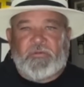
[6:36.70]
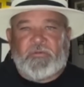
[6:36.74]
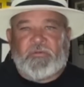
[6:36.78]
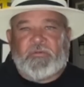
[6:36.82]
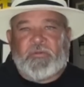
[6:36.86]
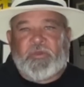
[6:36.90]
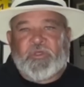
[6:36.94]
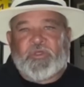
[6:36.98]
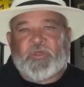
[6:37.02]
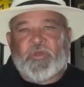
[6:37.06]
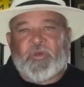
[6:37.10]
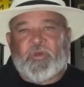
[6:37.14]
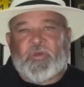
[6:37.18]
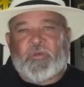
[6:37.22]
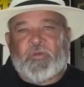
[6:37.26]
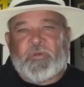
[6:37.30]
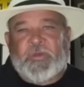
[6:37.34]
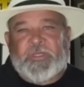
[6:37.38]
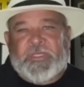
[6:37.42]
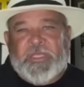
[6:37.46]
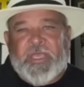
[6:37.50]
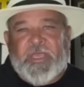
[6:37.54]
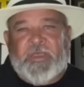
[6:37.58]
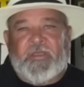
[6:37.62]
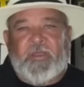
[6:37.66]
we
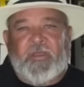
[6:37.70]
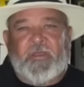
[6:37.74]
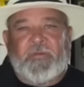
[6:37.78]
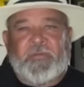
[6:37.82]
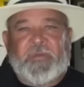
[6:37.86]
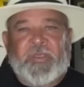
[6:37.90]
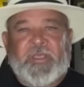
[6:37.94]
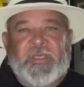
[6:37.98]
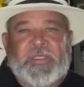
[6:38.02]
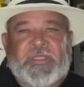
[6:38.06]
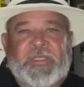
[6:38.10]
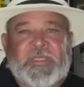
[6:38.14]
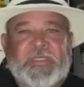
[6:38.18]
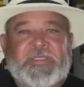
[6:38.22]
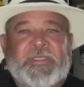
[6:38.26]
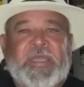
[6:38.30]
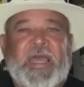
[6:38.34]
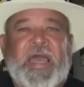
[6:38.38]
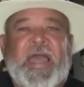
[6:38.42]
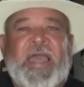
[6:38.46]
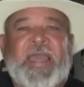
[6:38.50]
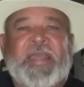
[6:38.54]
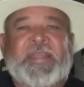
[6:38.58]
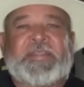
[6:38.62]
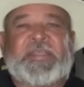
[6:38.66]
take our beatings,
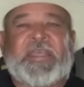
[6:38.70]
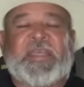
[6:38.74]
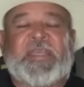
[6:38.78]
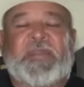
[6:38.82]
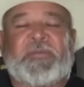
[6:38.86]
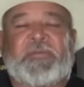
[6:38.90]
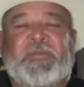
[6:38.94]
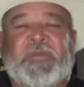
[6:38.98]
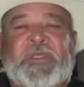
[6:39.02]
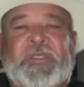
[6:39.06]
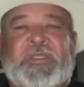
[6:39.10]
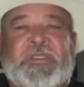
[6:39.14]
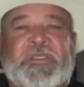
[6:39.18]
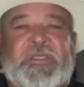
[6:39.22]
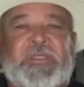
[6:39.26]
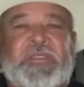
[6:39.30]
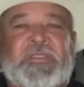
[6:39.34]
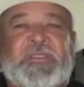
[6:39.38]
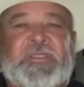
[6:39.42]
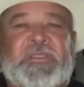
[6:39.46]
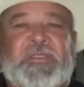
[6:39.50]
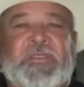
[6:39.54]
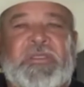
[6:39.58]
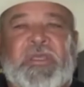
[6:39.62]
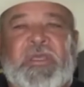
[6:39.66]
I take the
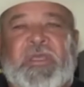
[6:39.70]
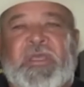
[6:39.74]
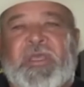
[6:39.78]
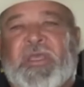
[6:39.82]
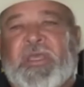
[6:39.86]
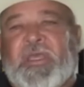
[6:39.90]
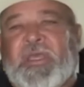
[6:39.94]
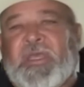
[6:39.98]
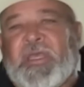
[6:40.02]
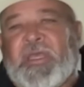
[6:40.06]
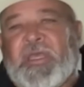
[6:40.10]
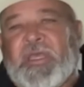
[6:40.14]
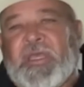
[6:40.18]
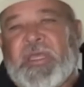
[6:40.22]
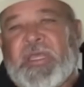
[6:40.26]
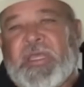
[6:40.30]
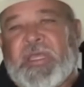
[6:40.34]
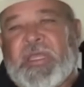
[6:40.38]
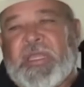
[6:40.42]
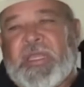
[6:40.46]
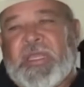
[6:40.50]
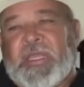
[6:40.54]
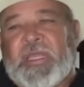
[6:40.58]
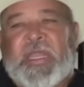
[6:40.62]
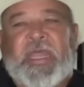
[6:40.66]

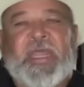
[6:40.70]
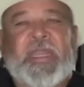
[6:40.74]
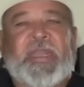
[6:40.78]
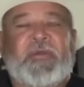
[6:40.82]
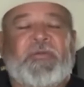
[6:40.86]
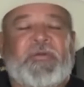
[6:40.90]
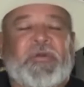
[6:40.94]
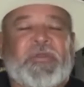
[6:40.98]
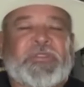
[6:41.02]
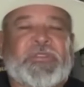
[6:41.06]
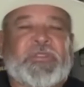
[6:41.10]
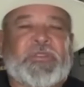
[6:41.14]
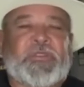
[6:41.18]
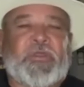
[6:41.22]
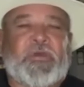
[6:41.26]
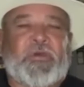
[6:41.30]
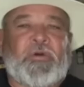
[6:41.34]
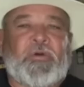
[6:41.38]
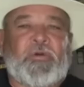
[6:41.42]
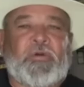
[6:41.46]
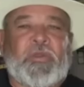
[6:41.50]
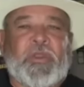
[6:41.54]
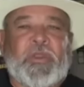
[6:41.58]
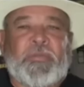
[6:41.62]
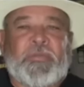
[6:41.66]
beatings. Lenny wasn't the
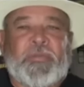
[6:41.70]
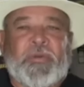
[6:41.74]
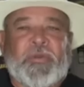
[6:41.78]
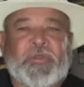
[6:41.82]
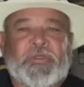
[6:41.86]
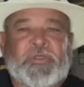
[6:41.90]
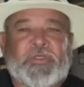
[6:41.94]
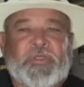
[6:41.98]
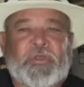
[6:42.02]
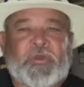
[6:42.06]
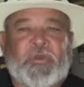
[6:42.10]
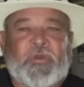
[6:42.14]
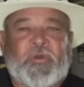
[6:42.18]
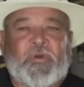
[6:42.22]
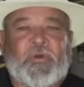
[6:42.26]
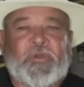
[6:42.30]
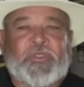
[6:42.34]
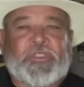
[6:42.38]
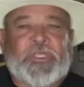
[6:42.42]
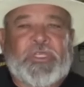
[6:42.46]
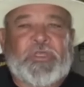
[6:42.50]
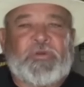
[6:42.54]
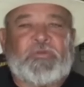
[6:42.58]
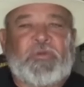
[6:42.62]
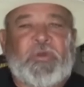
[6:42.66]
only person
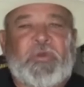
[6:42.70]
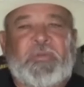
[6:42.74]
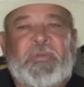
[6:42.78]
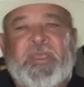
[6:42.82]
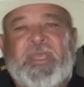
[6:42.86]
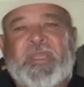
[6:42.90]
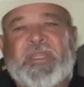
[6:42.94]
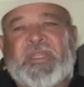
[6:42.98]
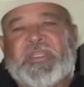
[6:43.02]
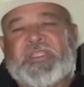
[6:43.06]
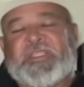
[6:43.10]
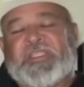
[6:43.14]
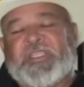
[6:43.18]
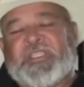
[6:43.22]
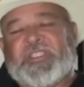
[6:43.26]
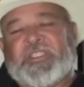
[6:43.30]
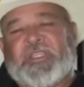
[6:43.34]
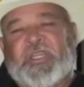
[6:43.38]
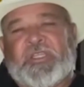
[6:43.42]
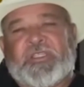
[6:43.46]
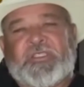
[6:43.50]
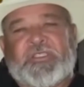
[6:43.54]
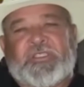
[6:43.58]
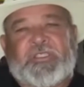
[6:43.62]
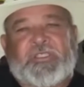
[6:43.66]
coaching, we made
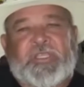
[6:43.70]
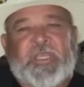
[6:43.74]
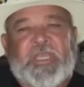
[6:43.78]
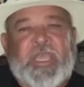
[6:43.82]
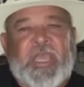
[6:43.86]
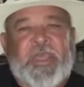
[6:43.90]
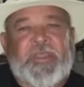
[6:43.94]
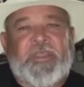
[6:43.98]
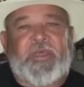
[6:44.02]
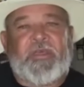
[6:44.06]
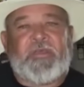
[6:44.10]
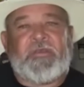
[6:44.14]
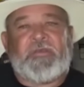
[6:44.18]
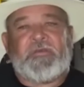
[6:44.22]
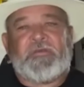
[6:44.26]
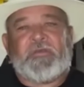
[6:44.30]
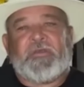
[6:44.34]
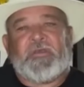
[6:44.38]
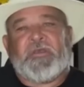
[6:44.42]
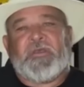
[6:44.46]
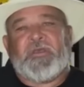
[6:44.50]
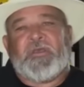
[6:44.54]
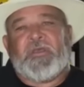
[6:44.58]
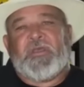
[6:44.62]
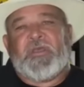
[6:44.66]
decisions together.
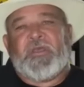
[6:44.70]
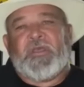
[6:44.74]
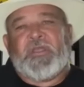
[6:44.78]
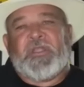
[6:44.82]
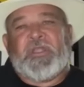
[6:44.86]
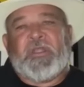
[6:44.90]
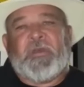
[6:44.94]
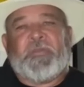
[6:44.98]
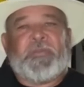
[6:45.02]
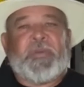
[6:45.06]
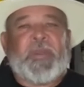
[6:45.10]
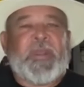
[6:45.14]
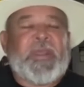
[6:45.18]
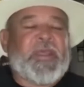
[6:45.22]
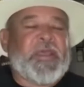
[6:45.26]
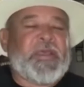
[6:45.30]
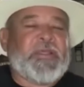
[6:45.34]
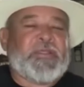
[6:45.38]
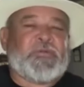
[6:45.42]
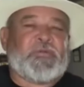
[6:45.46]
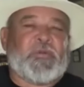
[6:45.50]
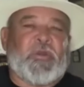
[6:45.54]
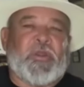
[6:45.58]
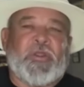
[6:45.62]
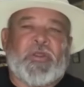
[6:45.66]
The
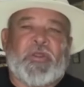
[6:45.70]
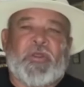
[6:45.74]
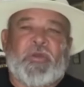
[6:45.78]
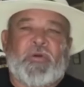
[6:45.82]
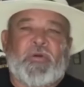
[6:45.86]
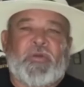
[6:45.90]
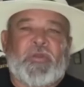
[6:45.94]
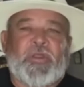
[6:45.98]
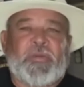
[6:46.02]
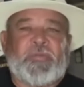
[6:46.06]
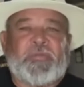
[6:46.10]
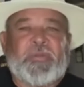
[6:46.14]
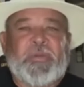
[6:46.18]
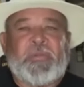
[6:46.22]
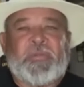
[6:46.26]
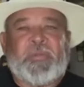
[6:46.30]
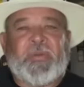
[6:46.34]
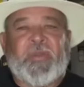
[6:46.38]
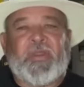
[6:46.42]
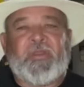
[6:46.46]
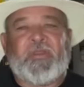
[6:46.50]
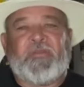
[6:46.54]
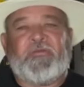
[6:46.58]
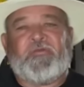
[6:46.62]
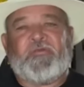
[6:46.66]
players weren't the only
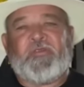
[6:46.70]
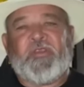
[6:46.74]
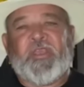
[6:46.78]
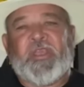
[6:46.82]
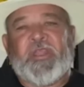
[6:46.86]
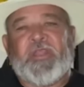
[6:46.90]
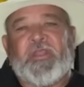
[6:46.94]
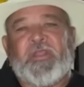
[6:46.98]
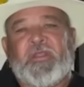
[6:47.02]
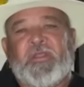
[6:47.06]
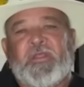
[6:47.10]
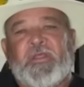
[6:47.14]
people on the field,